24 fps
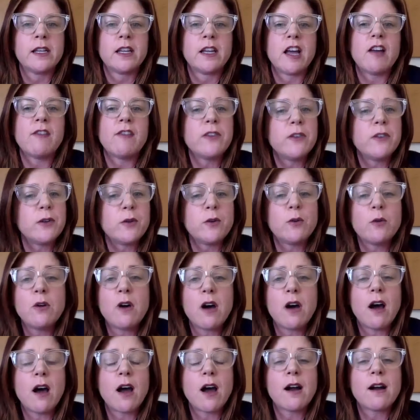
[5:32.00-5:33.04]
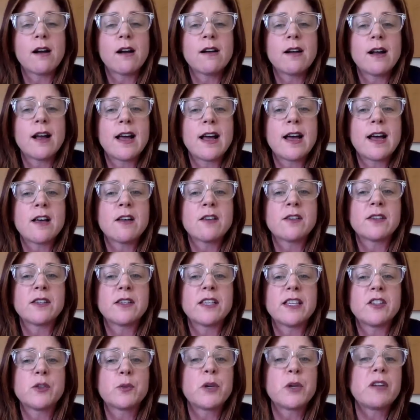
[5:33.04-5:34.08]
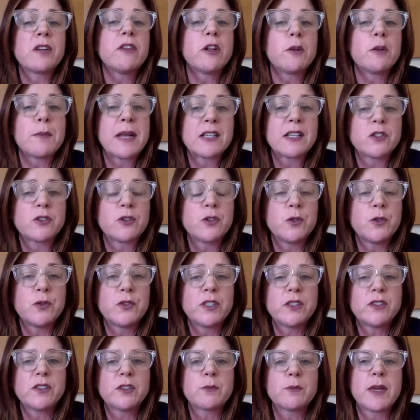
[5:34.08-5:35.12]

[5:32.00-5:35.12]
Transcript: A few are in Springfield, Massachusetts.